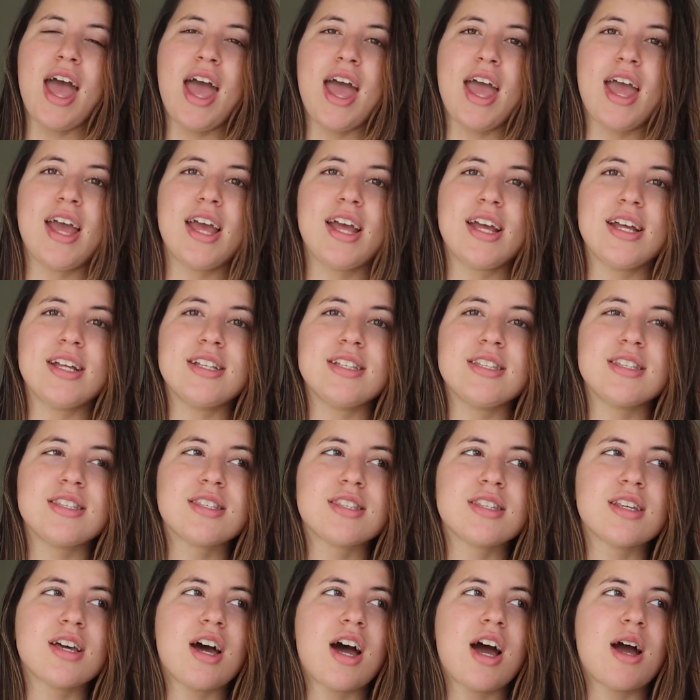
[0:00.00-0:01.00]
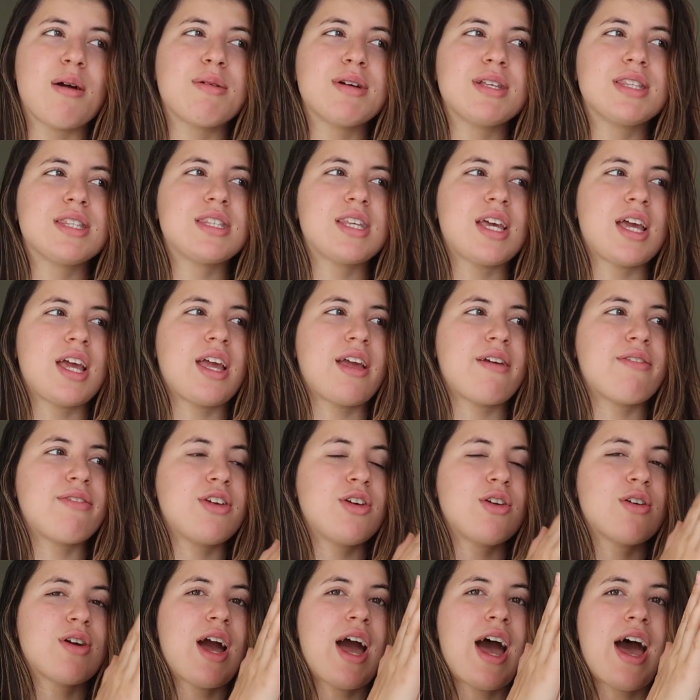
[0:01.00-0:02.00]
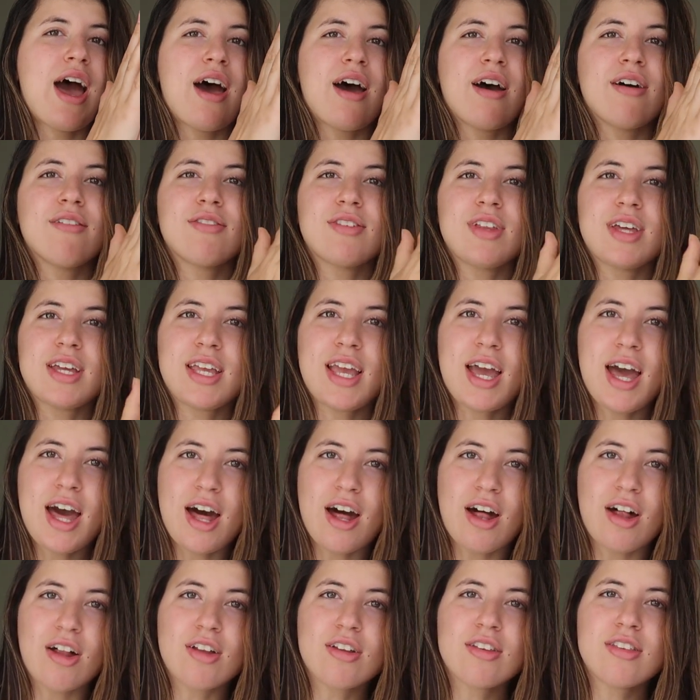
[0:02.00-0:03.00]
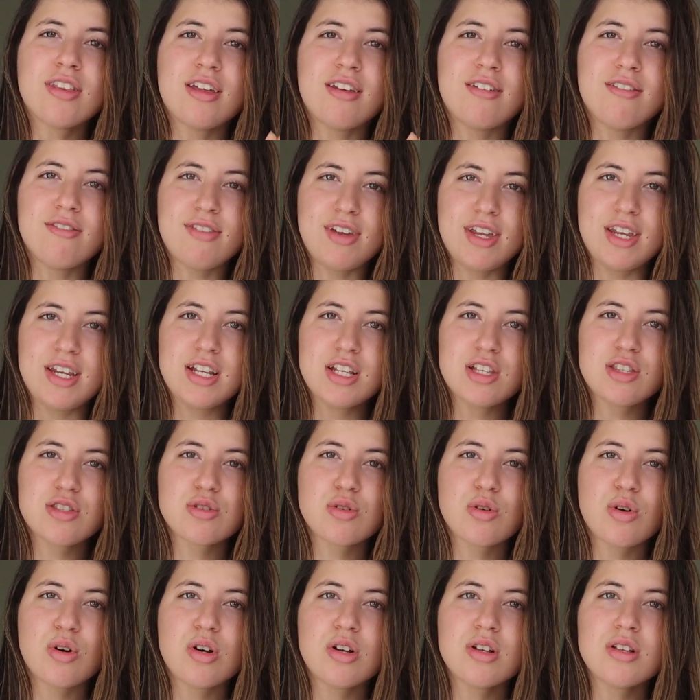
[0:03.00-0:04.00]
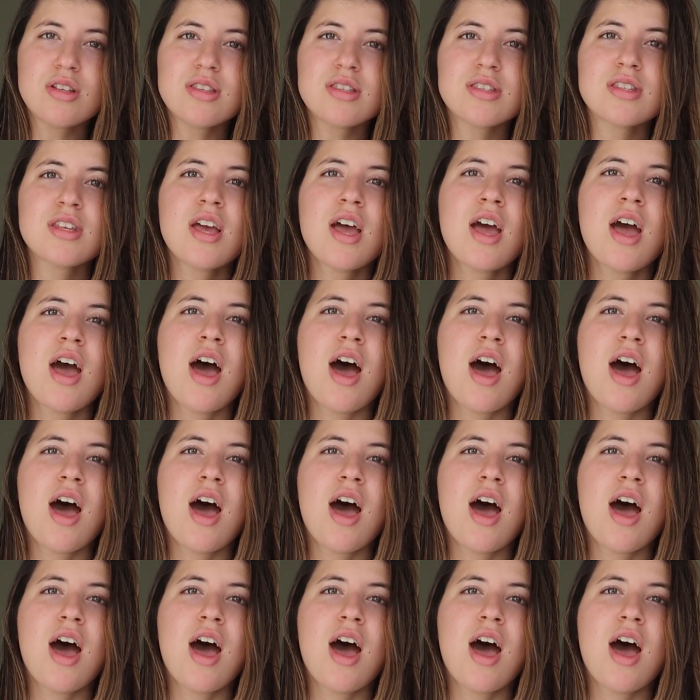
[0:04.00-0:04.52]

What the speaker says: And I would say if you have like health and fitness goals,